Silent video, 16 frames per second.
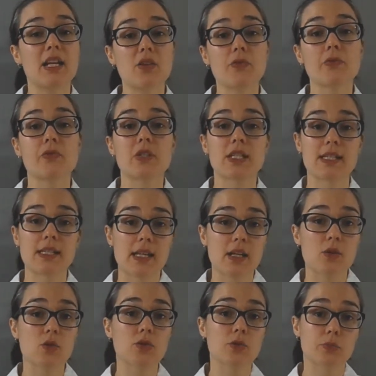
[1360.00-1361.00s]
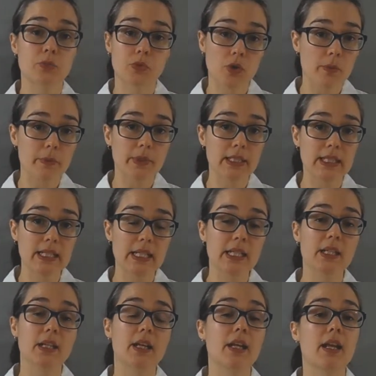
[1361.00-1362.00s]
if sealed properly,
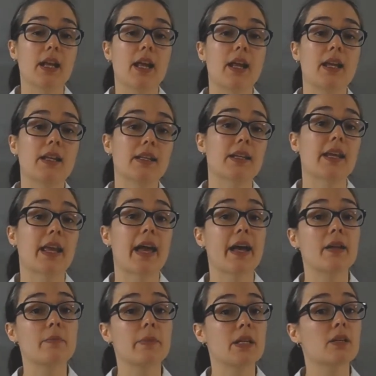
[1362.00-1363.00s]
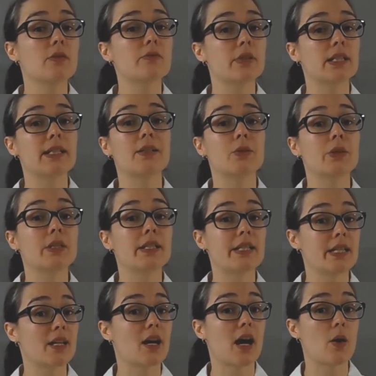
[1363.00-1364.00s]
it can be a really good
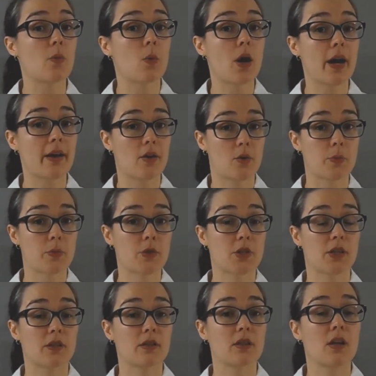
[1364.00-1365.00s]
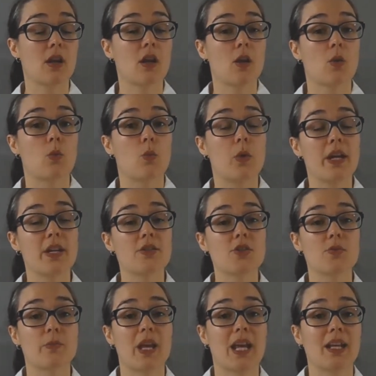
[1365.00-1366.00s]
DIY option,
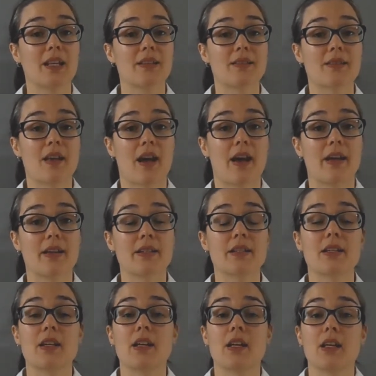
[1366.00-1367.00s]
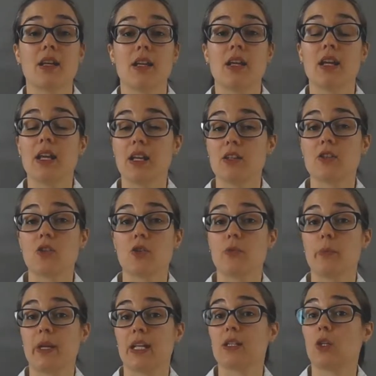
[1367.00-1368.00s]
which means that it
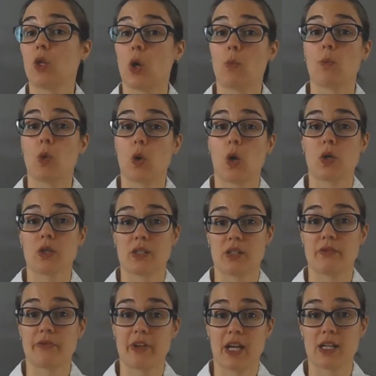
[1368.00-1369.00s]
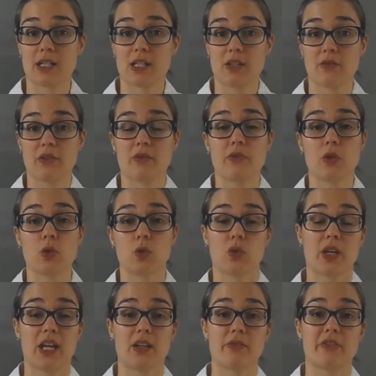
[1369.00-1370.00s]
could be a lot more cost effective if you're
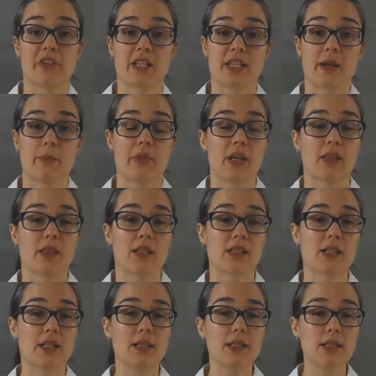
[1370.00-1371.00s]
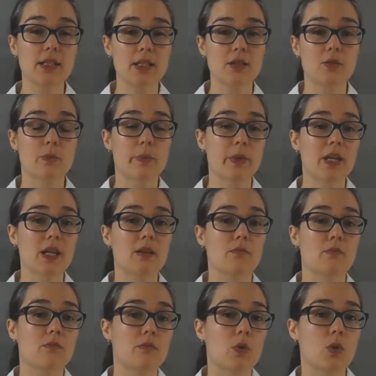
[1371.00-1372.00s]
looking for something that's a little bit
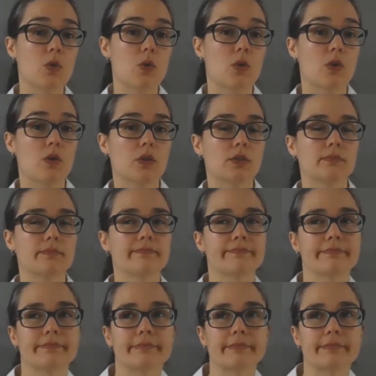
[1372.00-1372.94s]
more